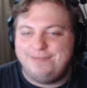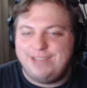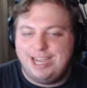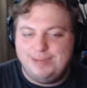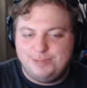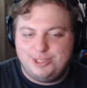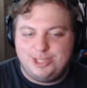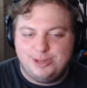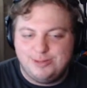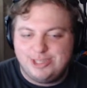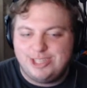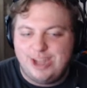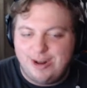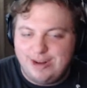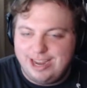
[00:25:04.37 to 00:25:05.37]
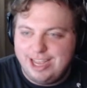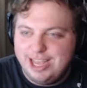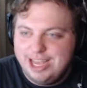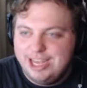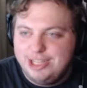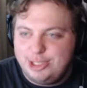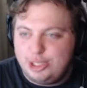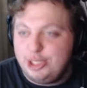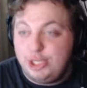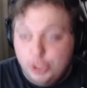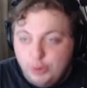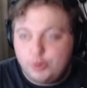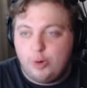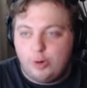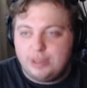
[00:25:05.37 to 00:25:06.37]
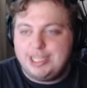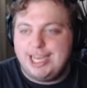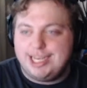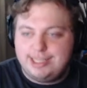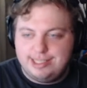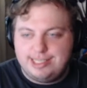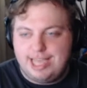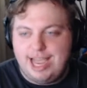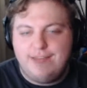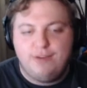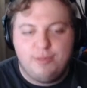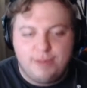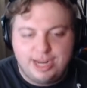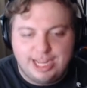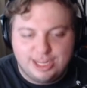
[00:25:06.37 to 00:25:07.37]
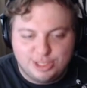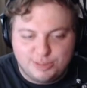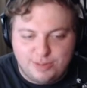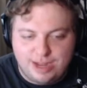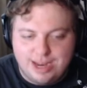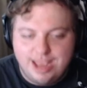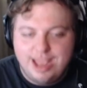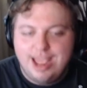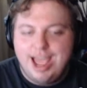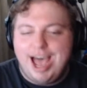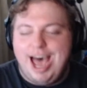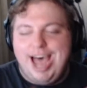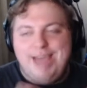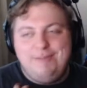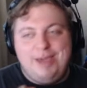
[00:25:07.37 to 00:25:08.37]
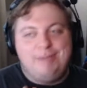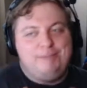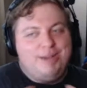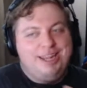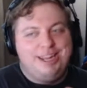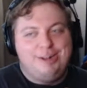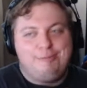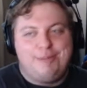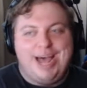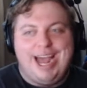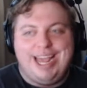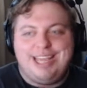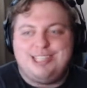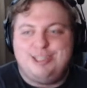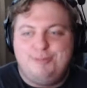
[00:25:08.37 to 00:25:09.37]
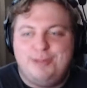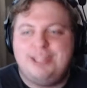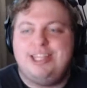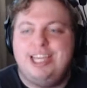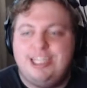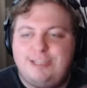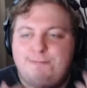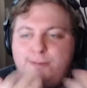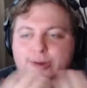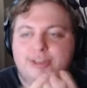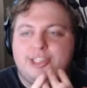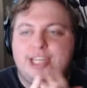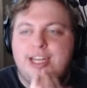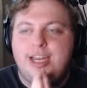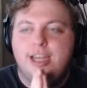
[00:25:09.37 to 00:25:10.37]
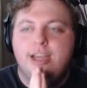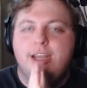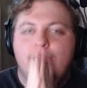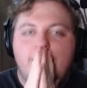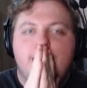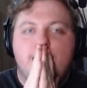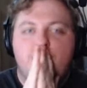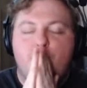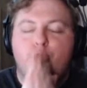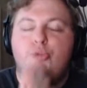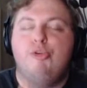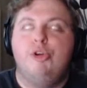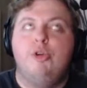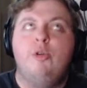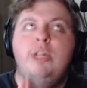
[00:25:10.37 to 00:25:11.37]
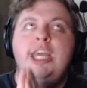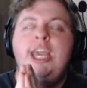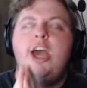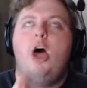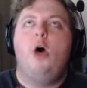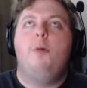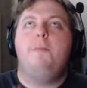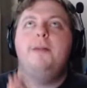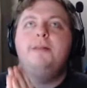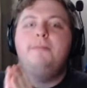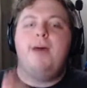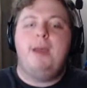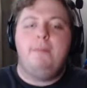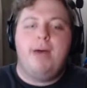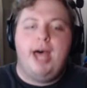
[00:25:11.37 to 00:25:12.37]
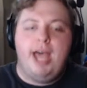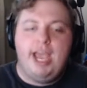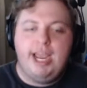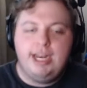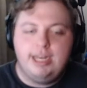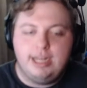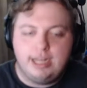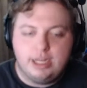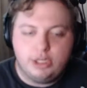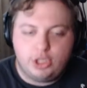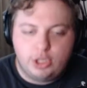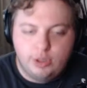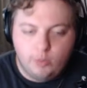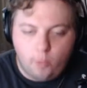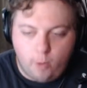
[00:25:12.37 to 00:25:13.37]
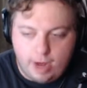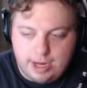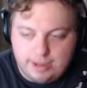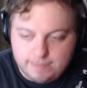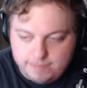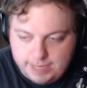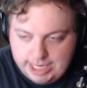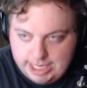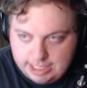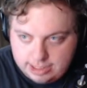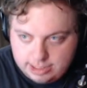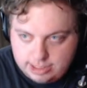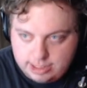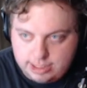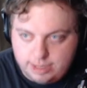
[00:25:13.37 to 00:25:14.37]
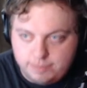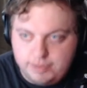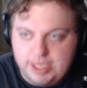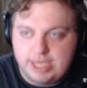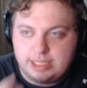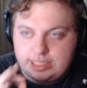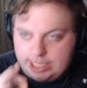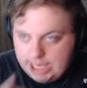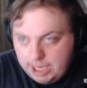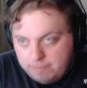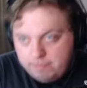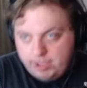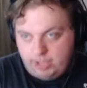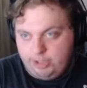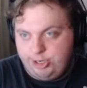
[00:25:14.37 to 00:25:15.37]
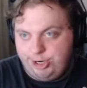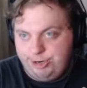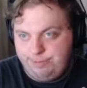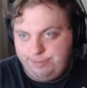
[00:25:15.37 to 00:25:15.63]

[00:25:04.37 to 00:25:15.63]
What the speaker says: I'm so sorry to you, Cortex, and to everybody else, but I may be a little biased, but this person truly opened my mind to what it means to be a team builder